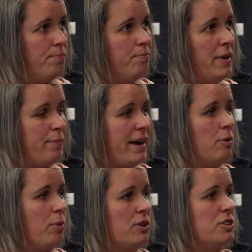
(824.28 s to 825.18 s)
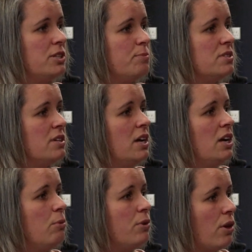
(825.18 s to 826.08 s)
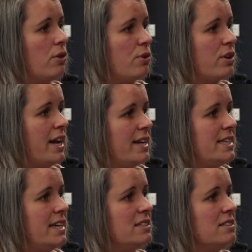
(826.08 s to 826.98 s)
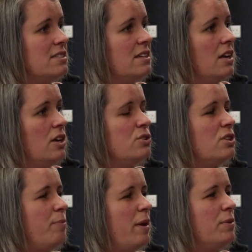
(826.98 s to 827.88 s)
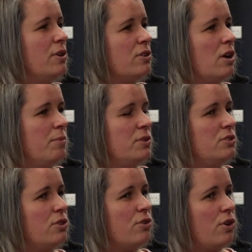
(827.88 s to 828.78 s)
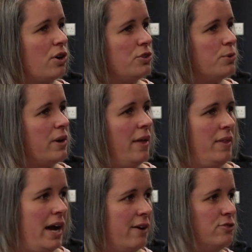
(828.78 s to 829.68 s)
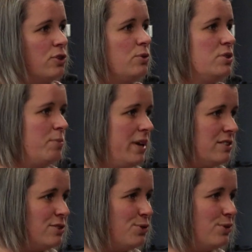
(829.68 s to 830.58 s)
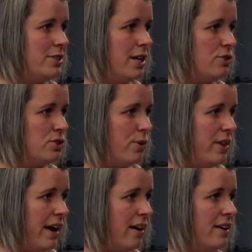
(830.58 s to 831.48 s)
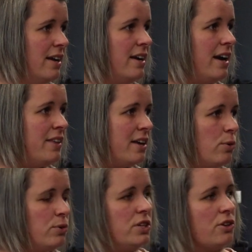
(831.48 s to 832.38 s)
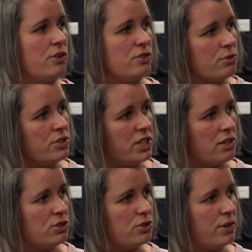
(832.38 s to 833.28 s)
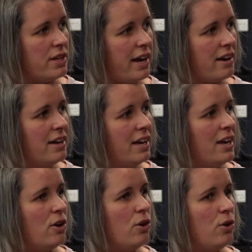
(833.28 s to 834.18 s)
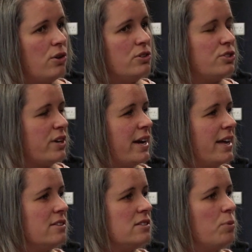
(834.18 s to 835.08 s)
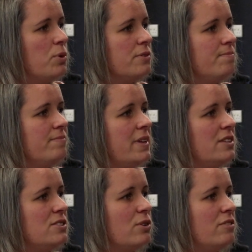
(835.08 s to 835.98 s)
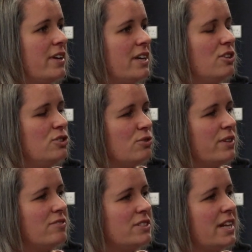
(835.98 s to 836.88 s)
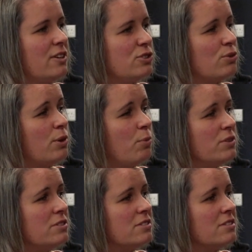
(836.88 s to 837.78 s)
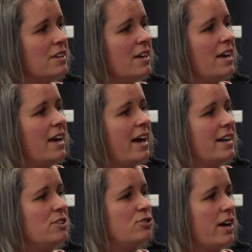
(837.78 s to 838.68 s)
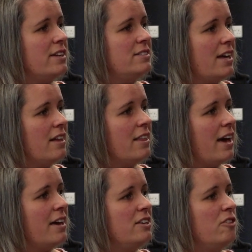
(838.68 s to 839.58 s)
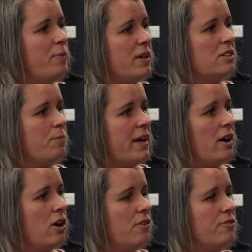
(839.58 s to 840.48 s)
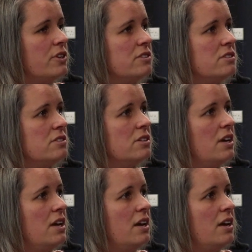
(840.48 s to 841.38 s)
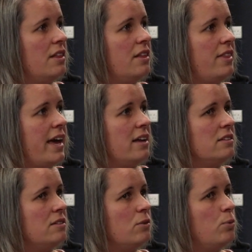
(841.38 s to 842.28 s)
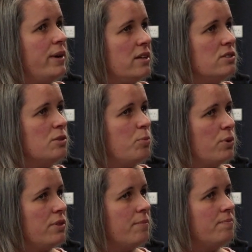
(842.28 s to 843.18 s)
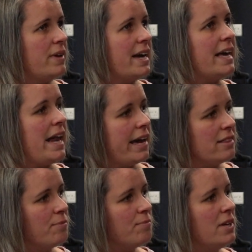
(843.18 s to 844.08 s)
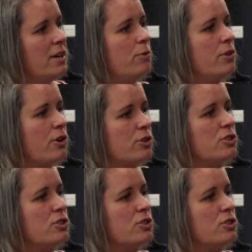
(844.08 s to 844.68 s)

make better partnerships with other organisations so that people aren't coming through our door and then having to go to someone else's door and share their story there, and then go to another door and share their story there, all to try and get support. It's sort of like you should only have to tell your story once, and in trying to tell that, you've built up that confidence that then we can support them and connect them with our